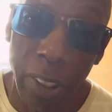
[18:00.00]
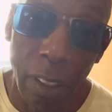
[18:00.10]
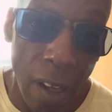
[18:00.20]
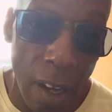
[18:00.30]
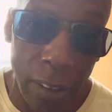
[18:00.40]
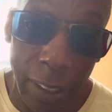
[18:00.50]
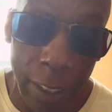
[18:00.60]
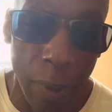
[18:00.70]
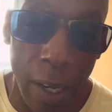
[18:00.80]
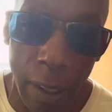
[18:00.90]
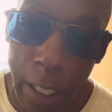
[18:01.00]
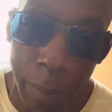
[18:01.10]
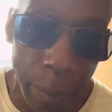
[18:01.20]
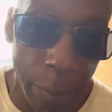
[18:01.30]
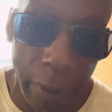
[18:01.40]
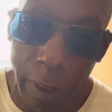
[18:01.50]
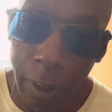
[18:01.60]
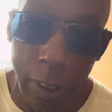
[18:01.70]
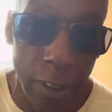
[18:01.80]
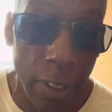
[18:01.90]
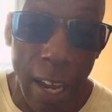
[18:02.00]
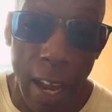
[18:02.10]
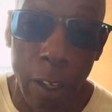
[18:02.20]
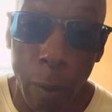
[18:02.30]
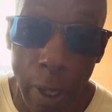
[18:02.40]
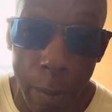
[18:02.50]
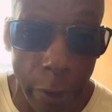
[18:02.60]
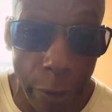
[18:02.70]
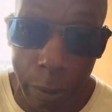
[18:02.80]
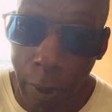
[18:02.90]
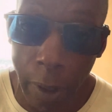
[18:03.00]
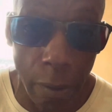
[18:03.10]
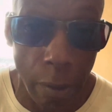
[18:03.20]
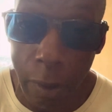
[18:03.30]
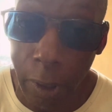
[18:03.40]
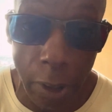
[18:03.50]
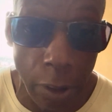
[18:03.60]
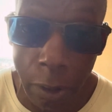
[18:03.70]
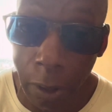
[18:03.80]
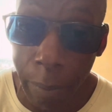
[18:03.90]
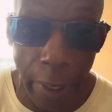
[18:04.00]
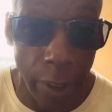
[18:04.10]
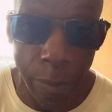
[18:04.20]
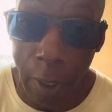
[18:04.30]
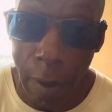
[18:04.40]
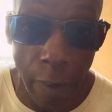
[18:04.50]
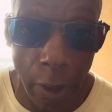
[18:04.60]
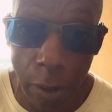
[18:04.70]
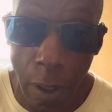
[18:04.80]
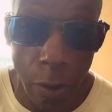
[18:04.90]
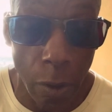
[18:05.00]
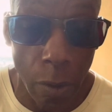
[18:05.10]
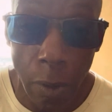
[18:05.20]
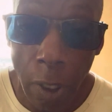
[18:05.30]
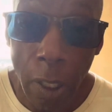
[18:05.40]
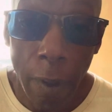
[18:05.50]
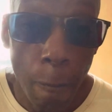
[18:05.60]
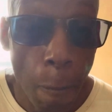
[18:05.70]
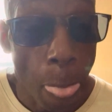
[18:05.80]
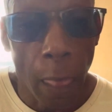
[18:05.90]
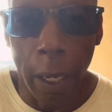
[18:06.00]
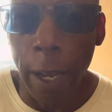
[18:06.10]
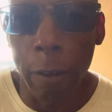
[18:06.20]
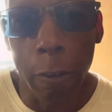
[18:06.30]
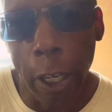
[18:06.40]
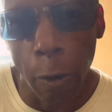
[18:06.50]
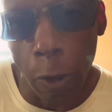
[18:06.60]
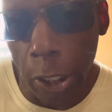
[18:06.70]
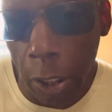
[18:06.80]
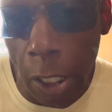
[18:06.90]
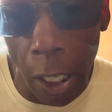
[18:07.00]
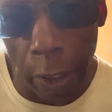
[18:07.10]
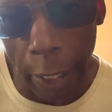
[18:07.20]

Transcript: be lost. That's why I don't like people either, because I know what I'm to do. I don't know what these dumbass motherfuckers going to do. And I don't care what the color